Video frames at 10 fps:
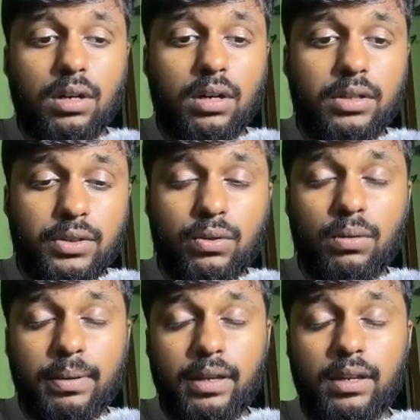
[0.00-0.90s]
you will
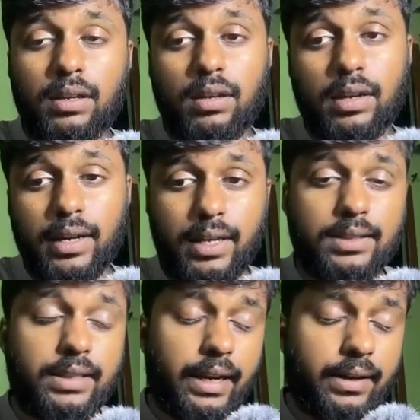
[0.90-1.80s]
be getting
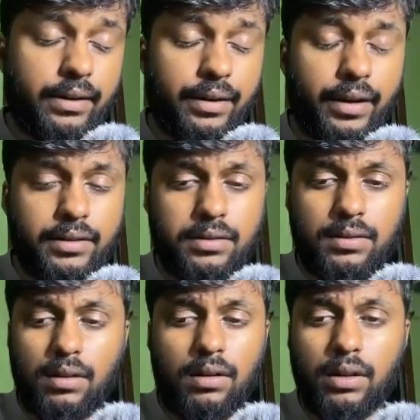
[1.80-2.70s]
selected as
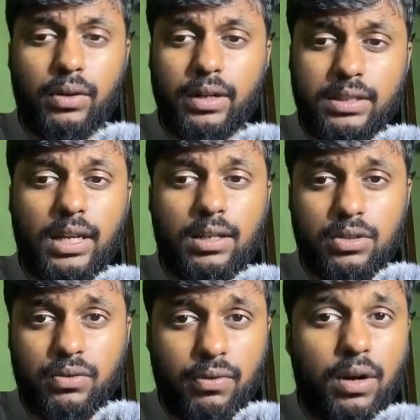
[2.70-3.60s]
you get chance
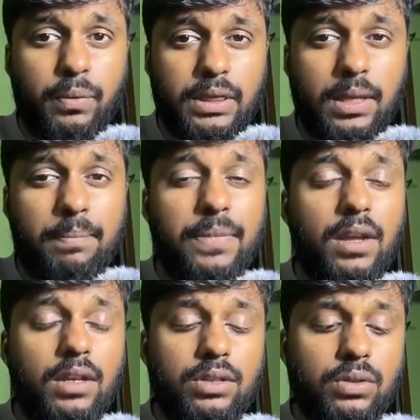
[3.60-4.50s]
to work with them.
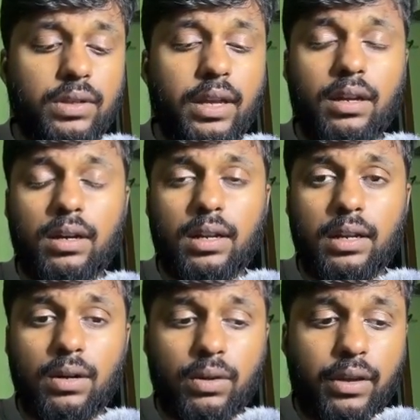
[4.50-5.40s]
So they are really
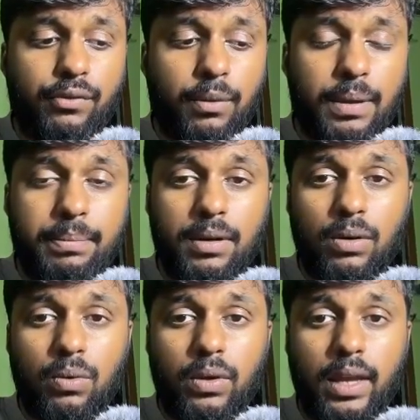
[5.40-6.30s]
looking for people
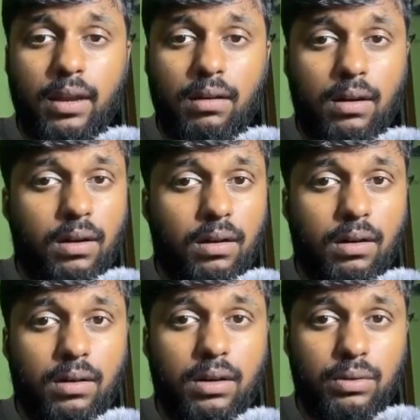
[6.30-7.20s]
who can
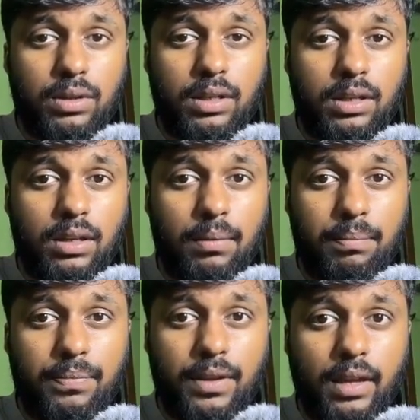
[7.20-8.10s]
do the
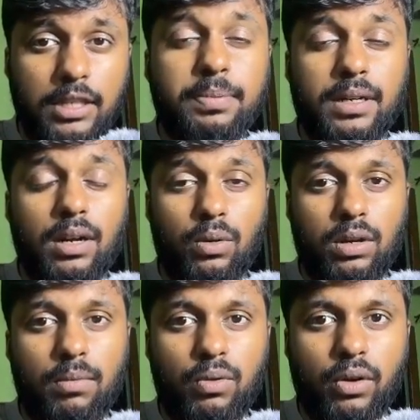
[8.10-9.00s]
expected
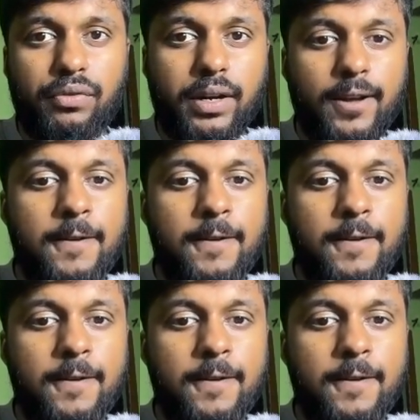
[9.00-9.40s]
outcome out of it.